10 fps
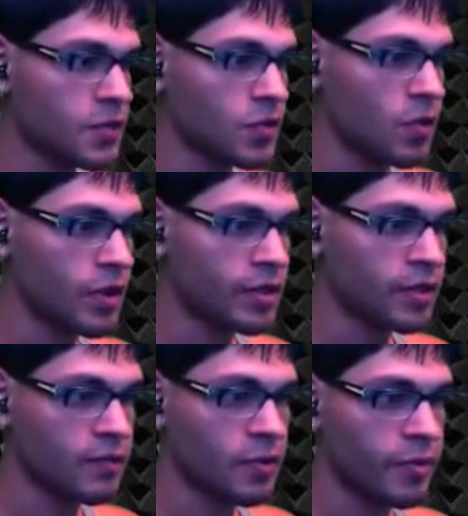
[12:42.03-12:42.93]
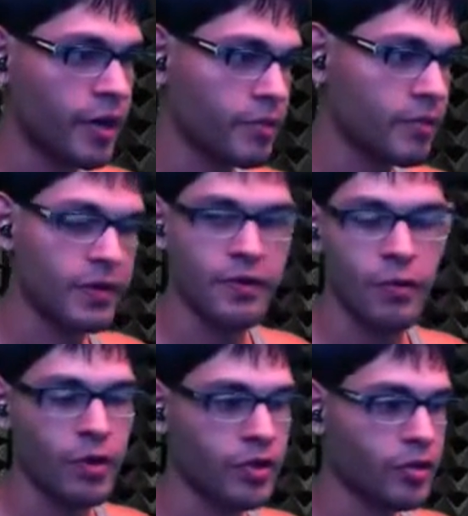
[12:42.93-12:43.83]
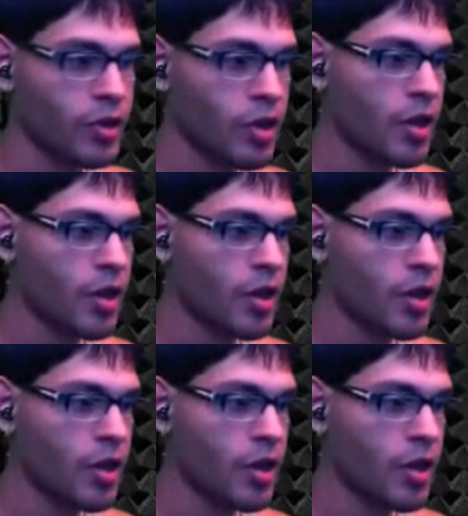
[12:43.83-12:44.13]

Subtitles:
scroll down to the very bottom, if you have it windowed,